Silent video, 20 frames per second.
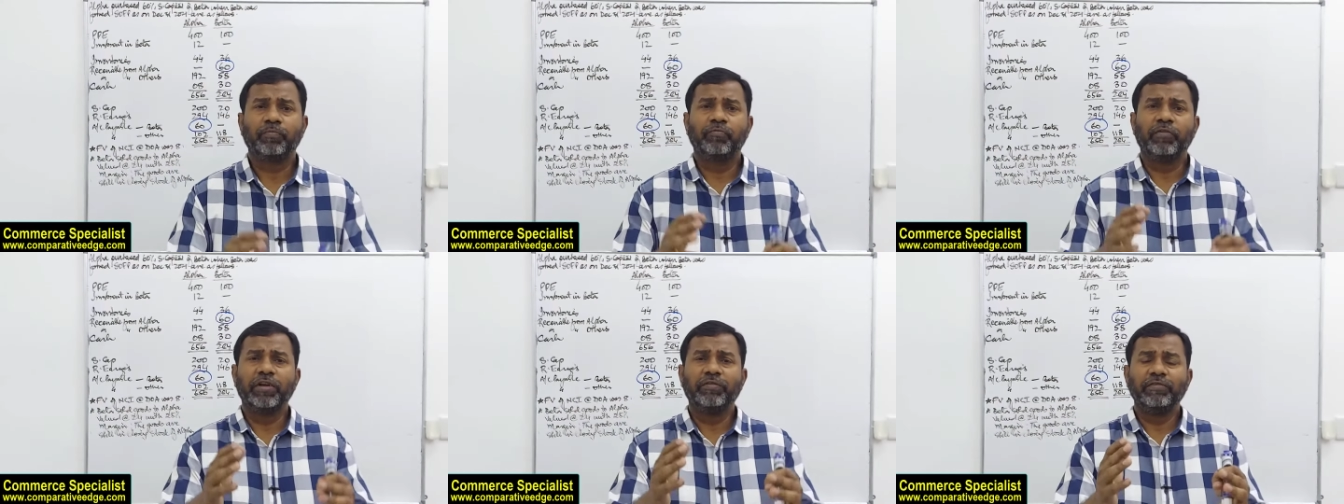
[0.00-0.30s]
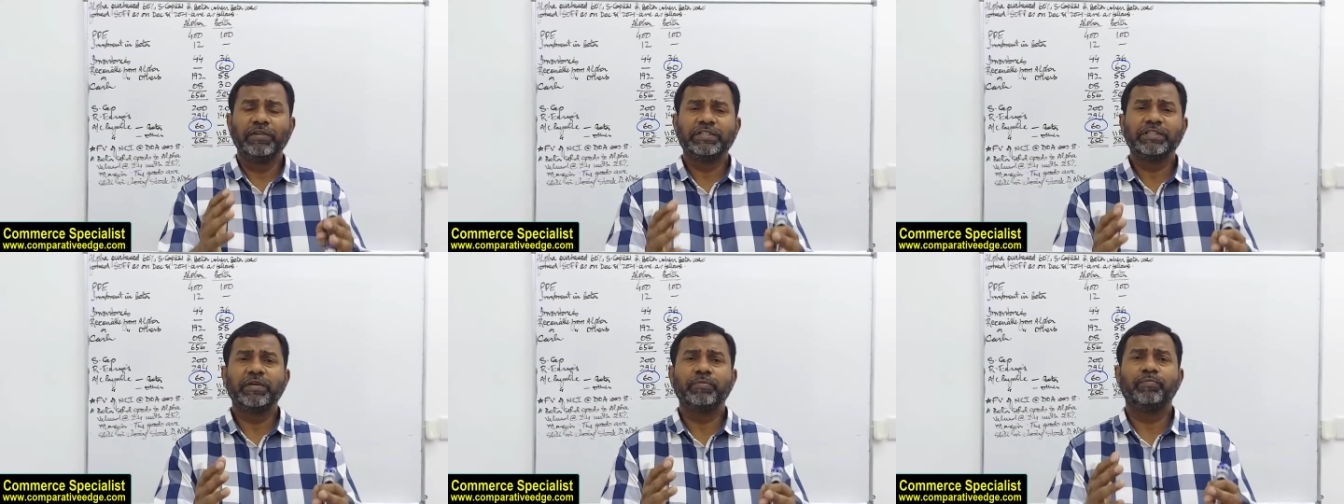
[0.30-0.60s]
when
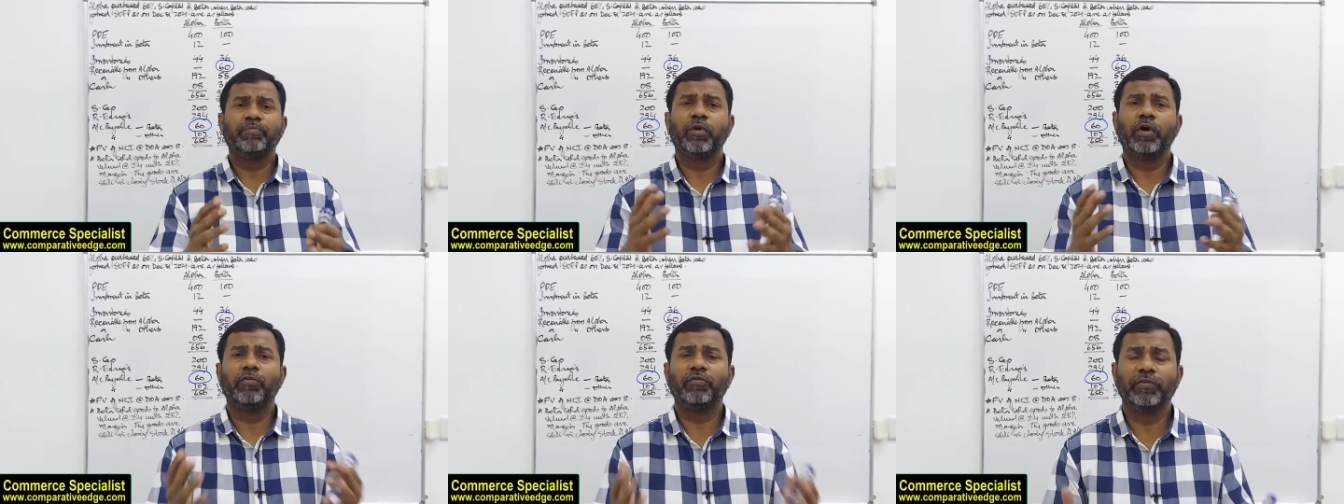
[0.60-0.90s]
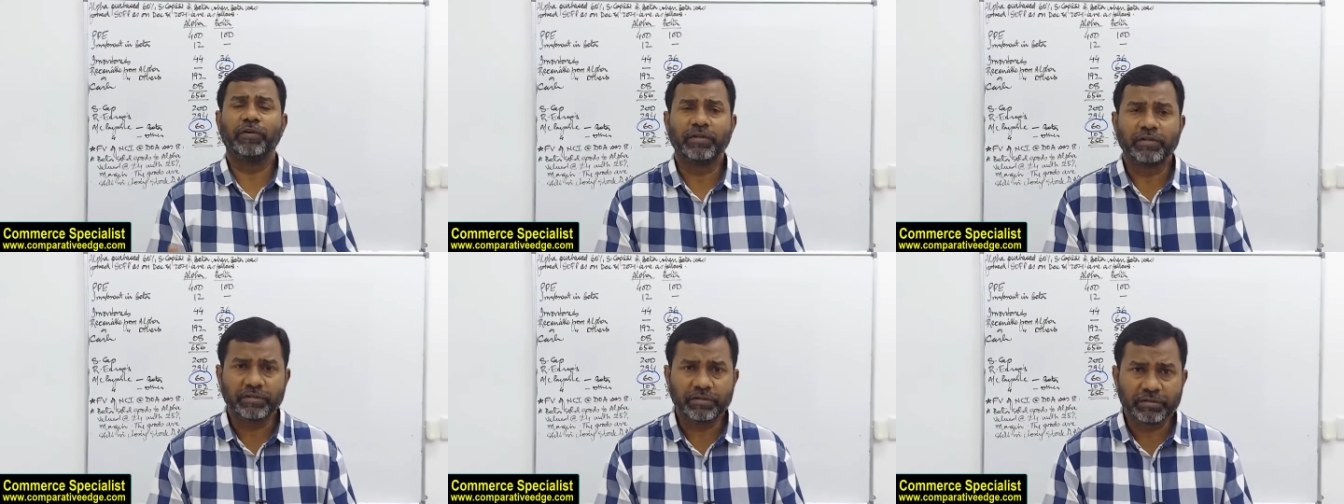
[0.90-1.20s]
we say
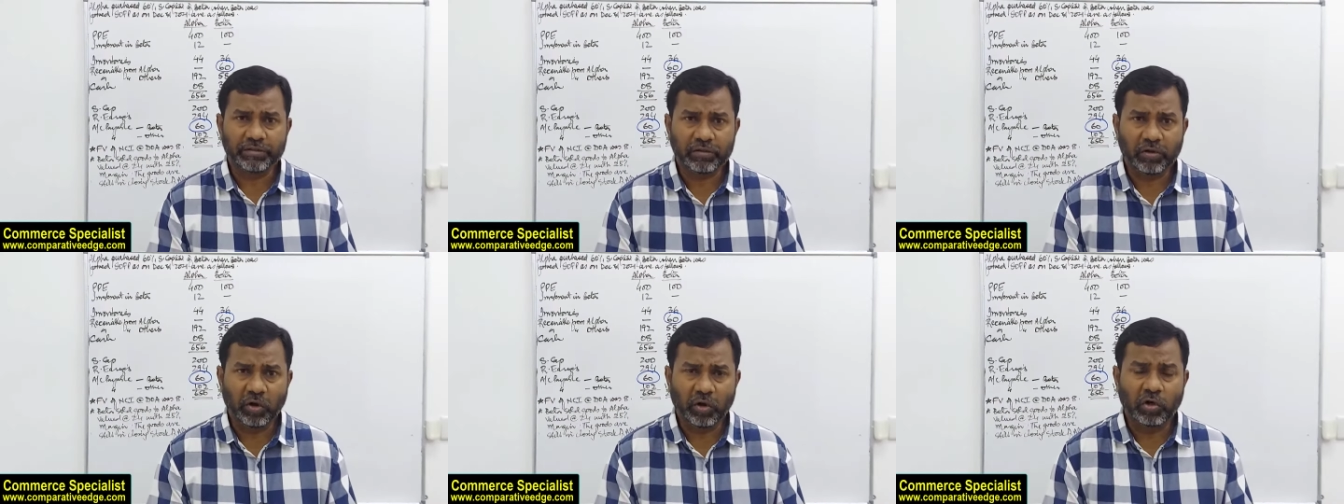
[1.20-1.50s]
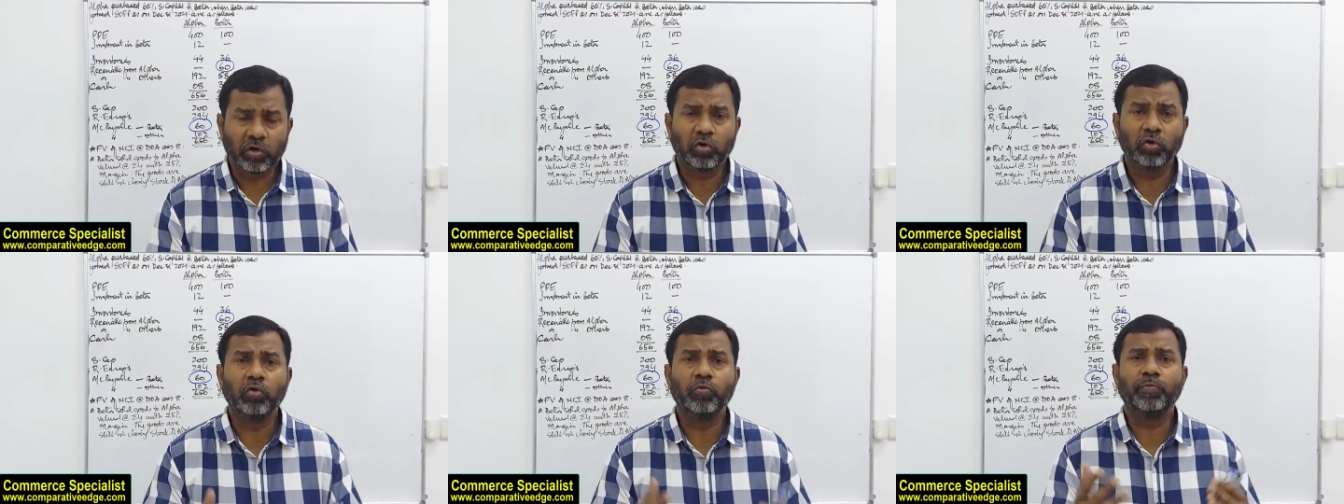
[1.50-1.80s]
profits
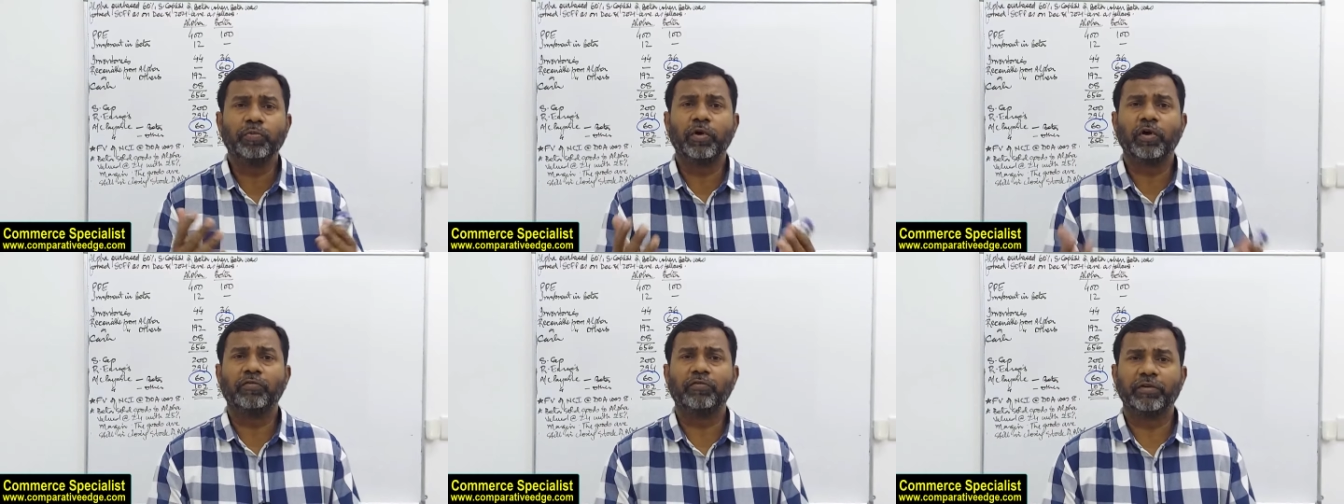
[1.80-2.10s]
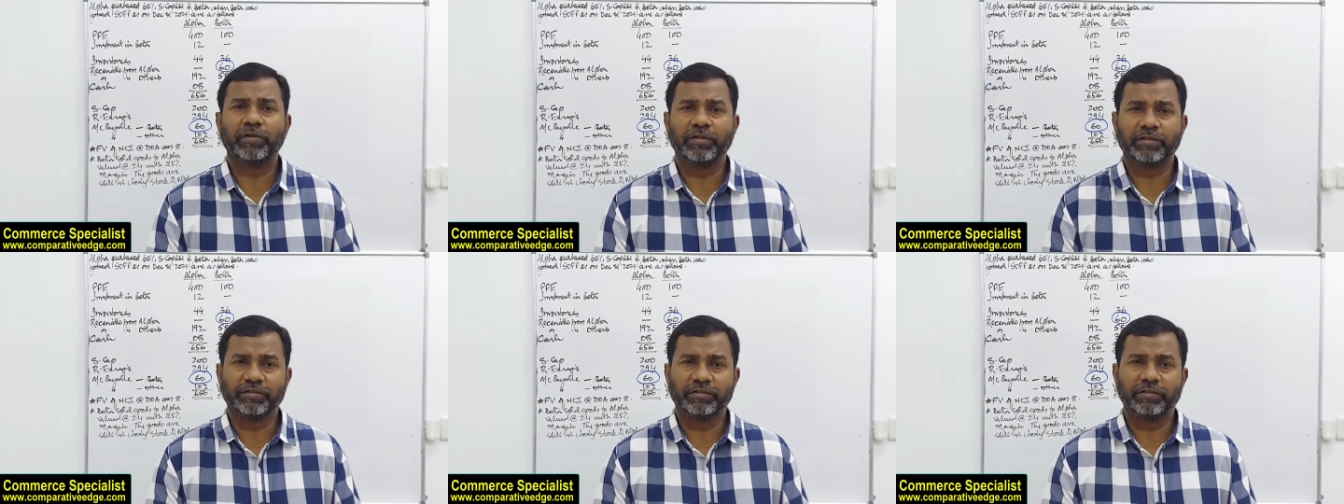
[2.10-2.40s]
or group
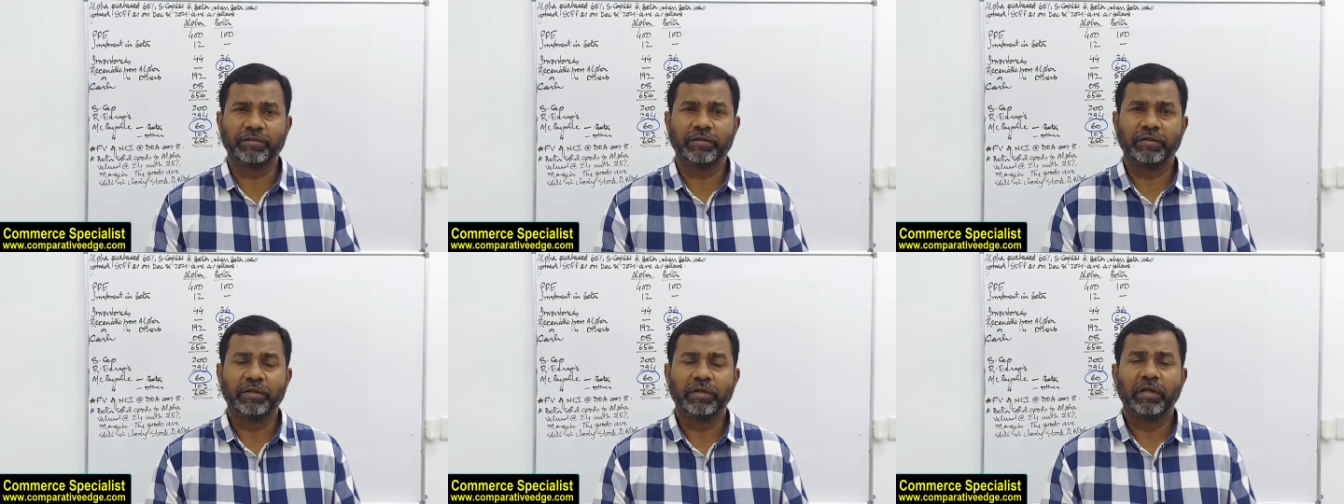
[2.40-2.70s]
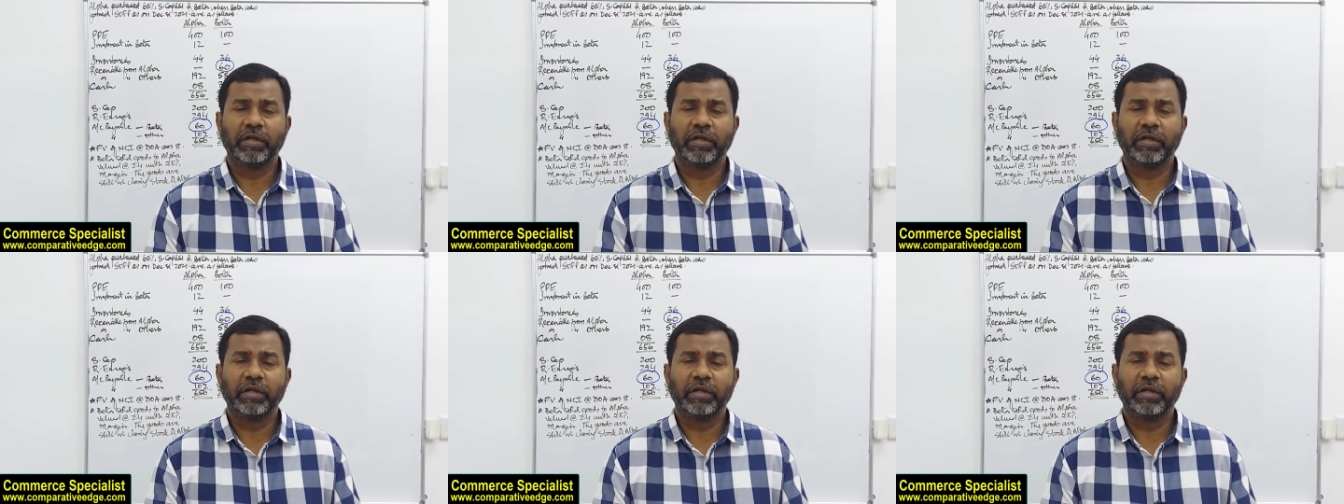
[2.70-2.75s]
profits,